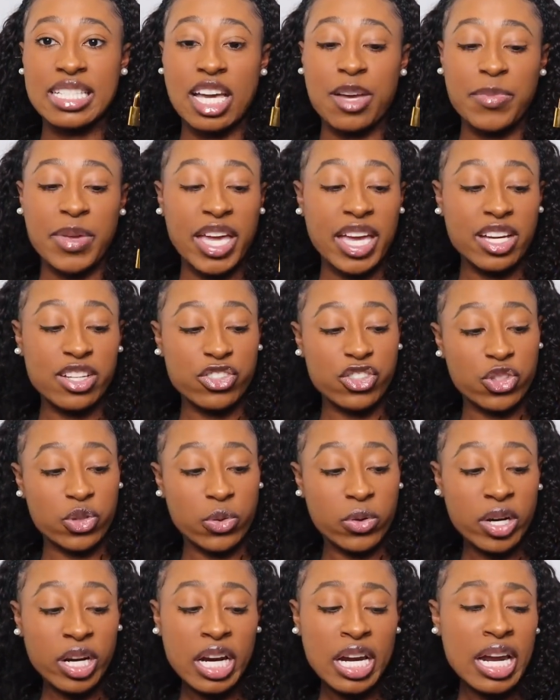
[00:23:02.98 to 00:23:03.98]
Damier
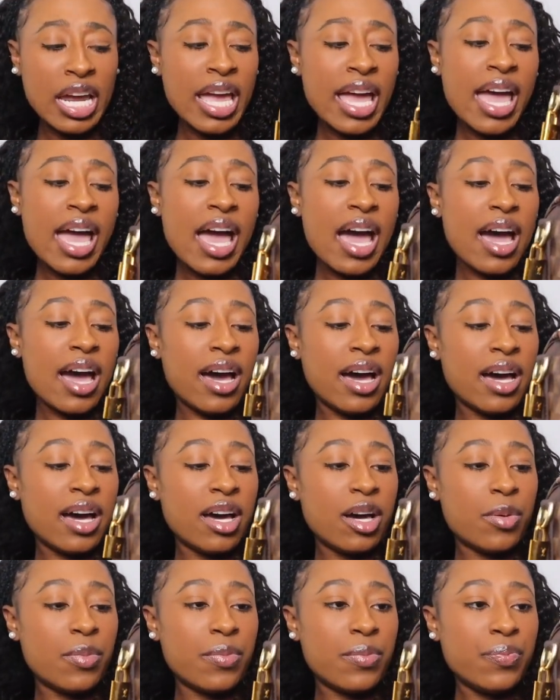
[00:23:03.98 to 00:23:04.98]
Azur.
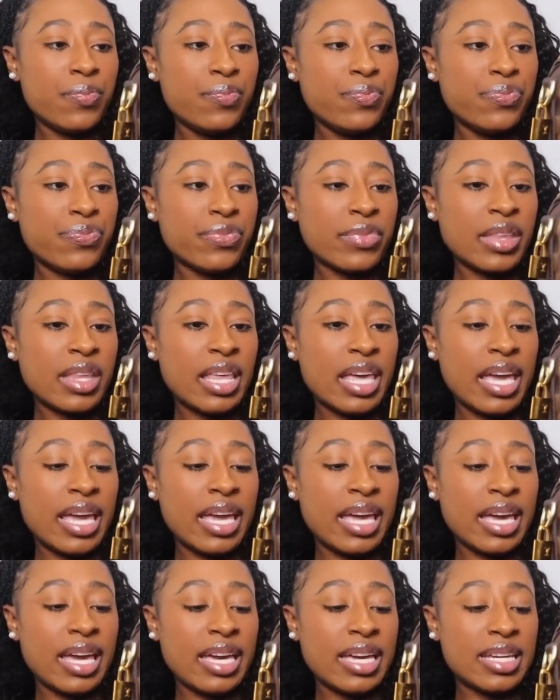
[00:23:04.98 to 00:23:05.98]
Um,
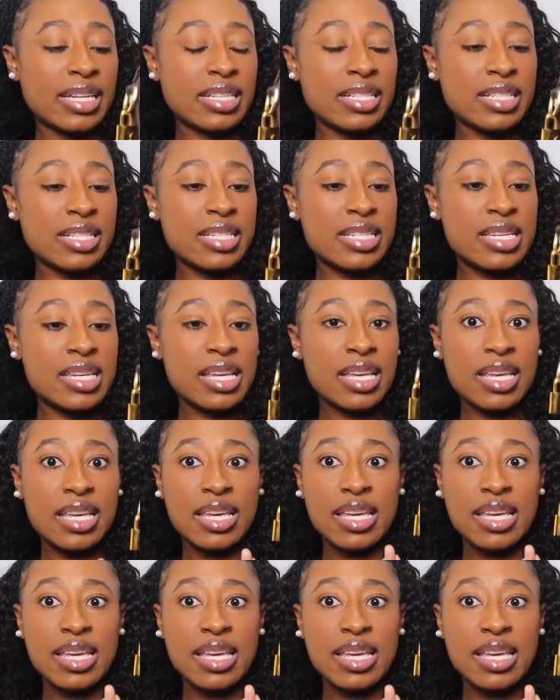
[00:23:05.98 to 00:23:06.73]
and